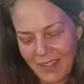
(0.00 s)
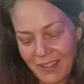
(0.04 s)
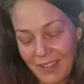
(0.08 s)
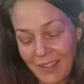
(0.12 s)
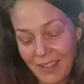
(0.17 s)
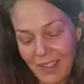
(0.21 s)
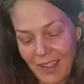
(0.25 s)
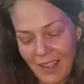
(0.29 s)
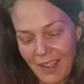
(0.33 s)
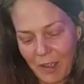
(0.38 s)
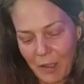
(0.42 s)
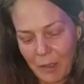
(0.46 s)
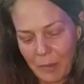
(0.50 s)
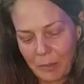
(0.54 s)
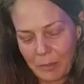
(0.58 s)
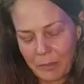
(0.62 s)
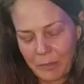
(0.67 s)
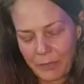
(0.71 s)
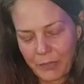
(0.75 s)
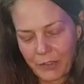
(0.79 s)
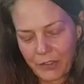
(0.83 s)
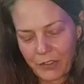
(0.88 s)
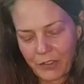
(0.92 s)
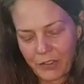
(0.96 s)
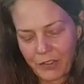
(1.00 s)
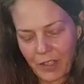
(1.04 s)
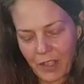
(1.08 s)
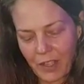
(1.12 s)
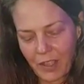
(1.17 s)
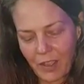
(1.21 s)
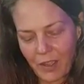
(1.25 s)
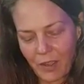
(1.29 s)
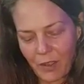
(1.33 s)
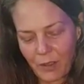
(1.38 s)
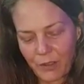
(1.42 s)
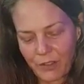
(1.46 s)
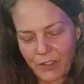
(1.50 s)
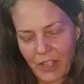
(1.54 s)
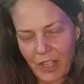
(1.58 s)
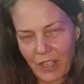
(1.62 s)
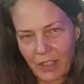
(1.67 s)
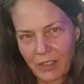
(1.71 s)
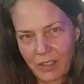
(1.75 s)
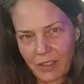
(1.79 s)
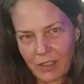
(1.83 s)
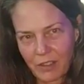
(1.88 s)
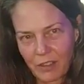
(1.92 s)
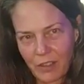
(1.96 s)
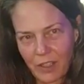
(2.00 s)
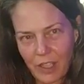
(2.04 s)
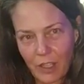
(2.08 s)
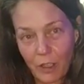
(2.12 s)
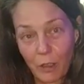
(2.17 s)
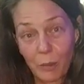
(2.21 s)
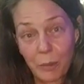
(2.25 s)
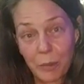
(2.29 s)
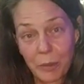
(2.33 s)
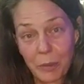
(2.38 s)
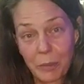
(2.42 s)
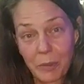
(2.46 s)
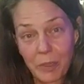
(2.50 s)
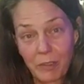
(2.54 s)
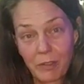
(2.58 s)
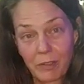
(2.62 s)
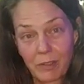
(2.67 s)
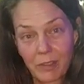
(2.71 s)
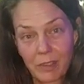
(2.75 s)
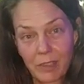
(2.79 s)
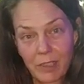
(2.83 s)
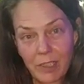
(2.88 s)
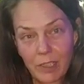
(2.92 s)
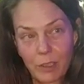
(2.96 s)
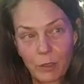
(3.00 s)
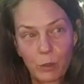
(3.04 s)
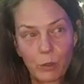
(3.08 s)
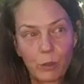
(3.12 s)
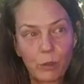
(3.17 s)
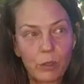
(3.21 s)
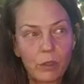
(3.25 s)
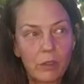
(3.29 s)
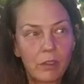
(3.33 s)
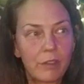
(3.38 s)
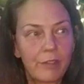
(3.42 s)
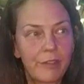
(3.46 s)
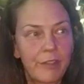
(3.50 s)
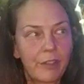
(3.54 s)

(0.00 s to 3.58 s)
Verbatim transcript: yep, so technical help would be really cool